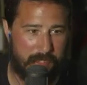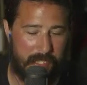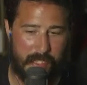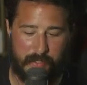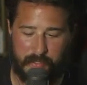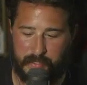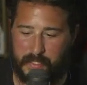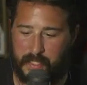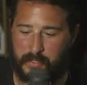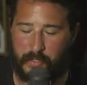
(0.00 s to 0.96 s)
at the
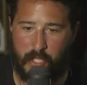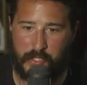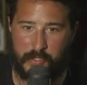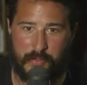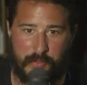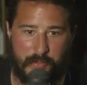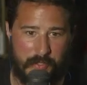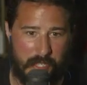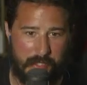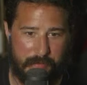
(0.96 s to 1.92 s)
technological
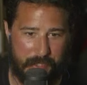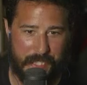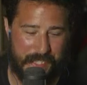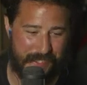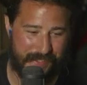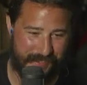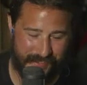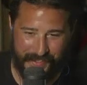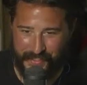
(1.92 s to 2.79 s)
side of things.